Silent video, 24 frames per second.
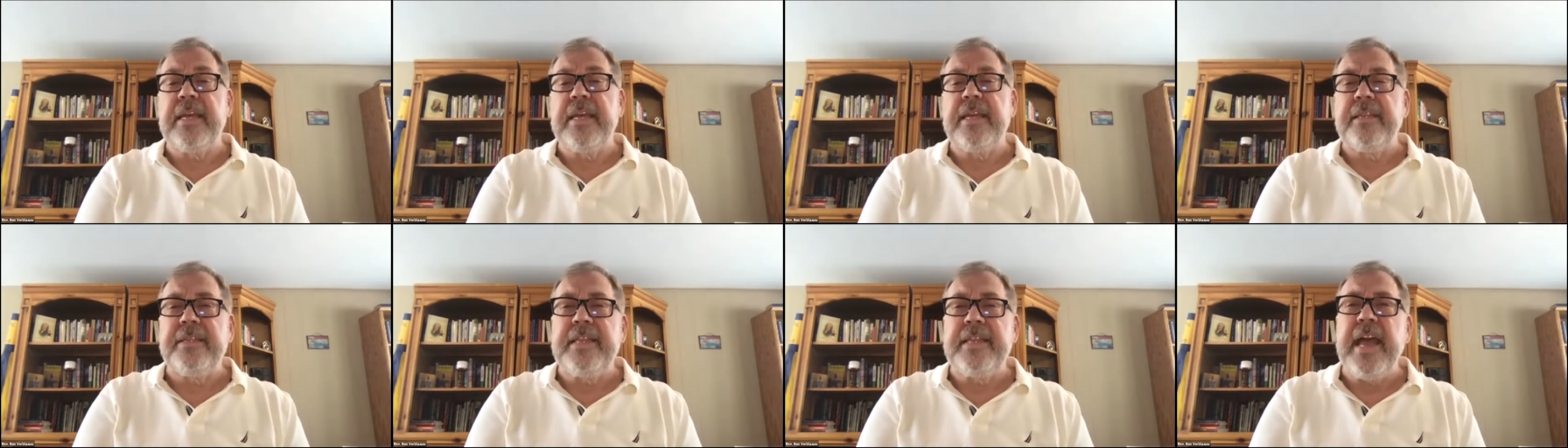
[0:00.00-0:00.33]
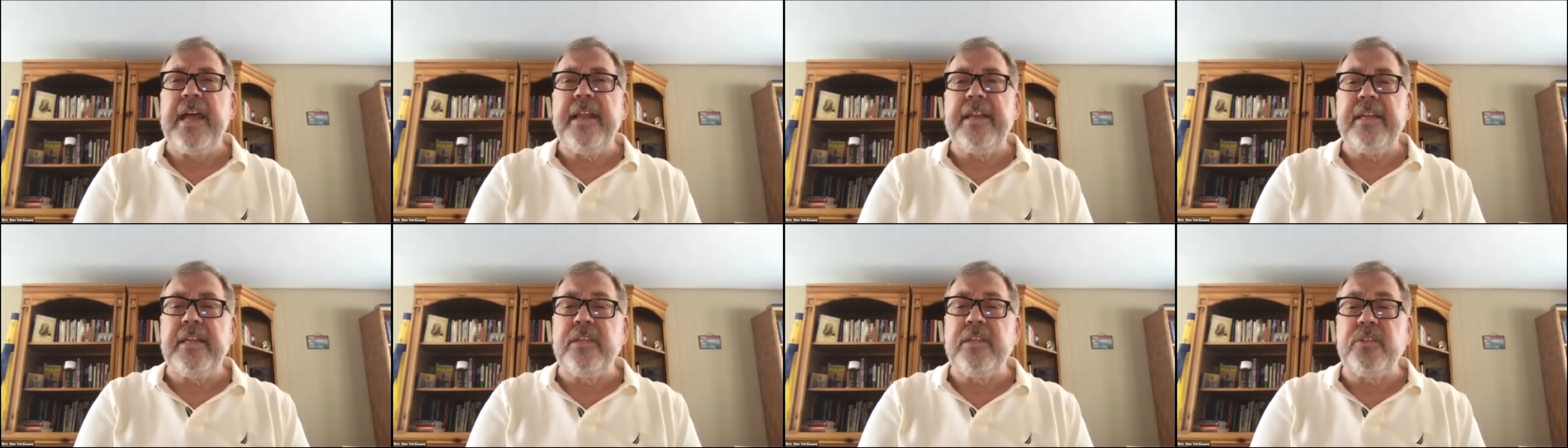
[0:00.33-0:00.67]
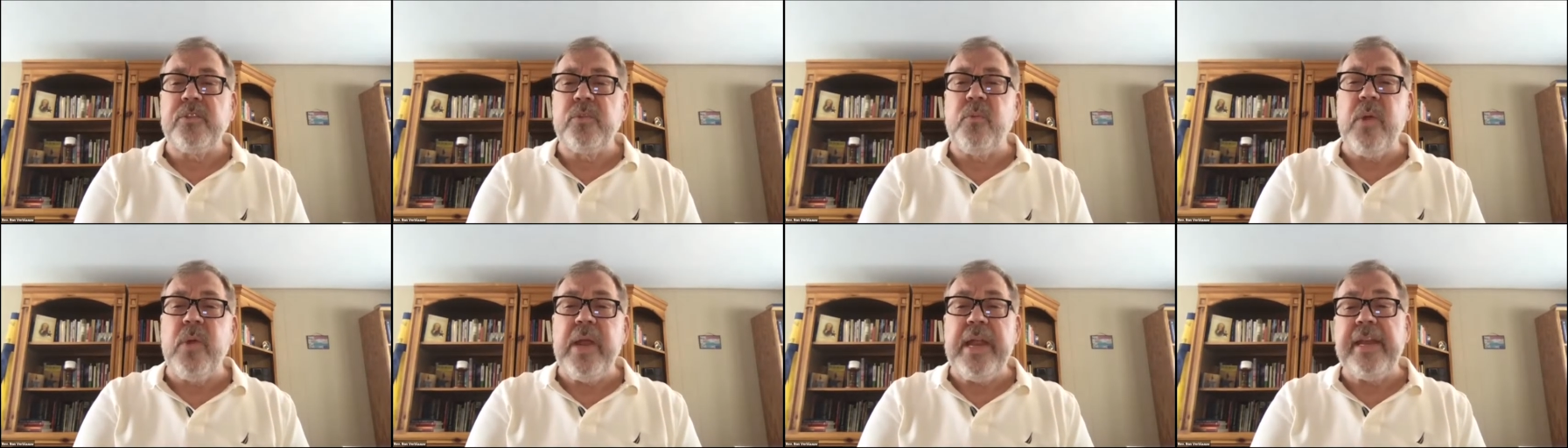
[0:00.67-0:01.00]
that is
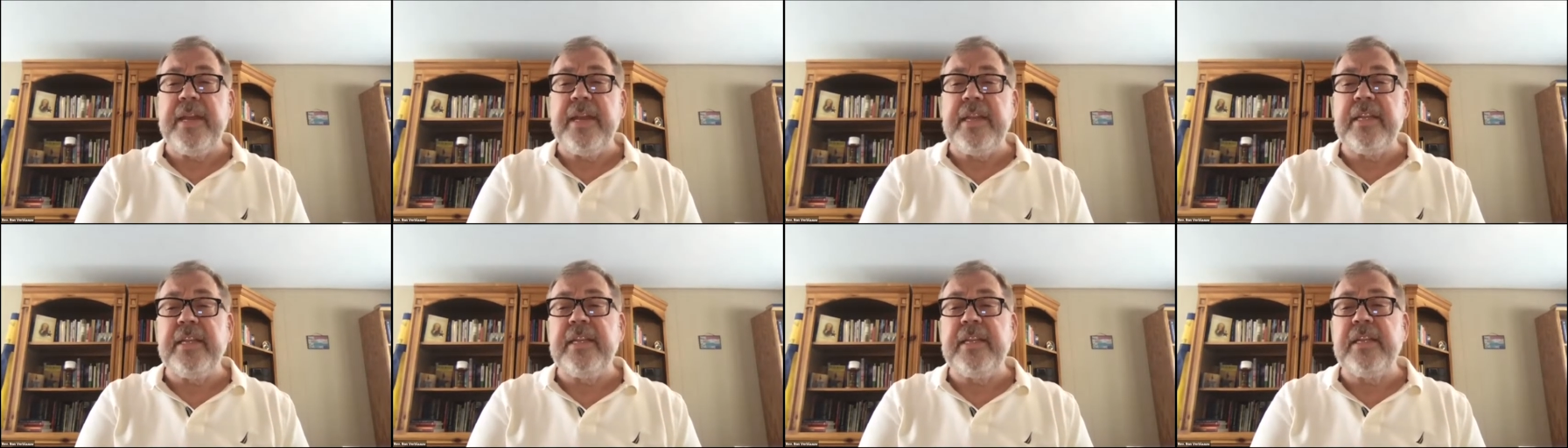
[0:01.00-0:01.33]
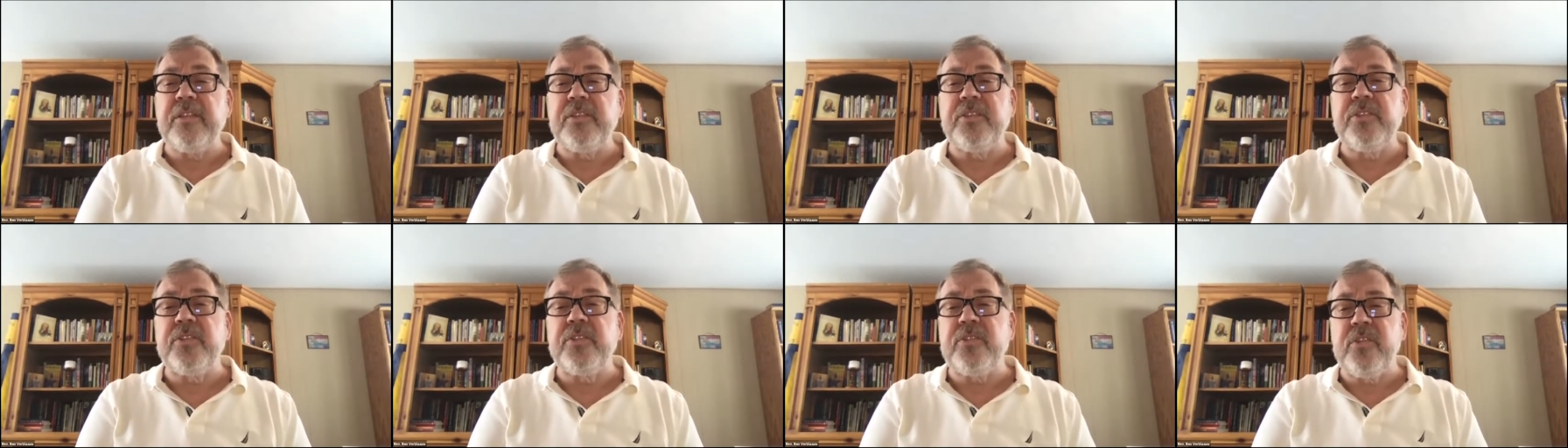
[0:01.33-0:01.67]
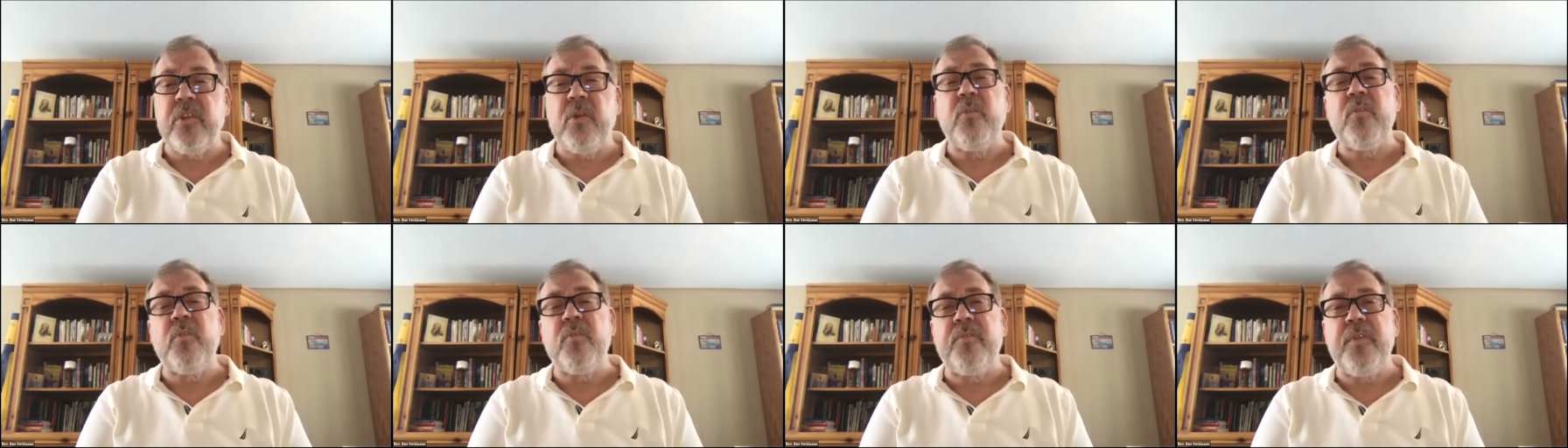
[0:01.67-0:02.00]
when it is
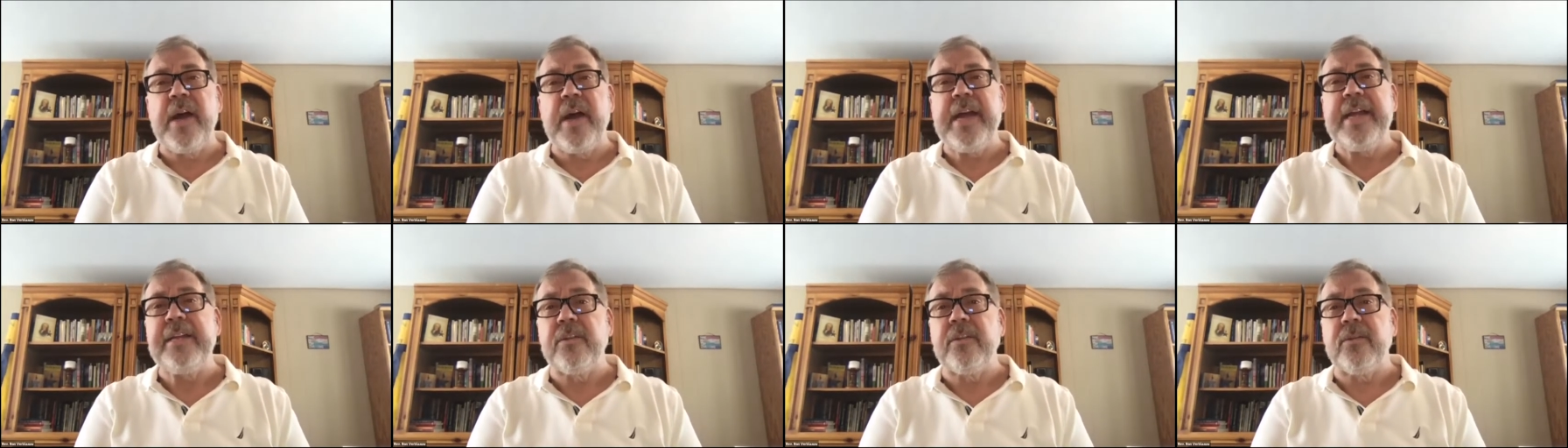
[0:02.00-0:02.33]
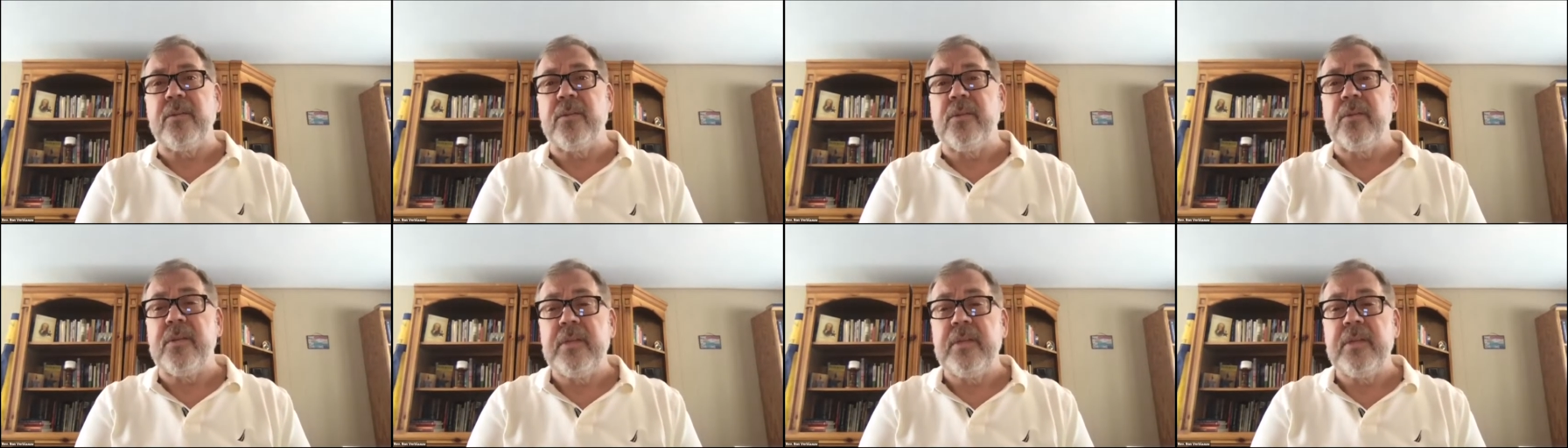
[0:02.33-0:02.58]
so vital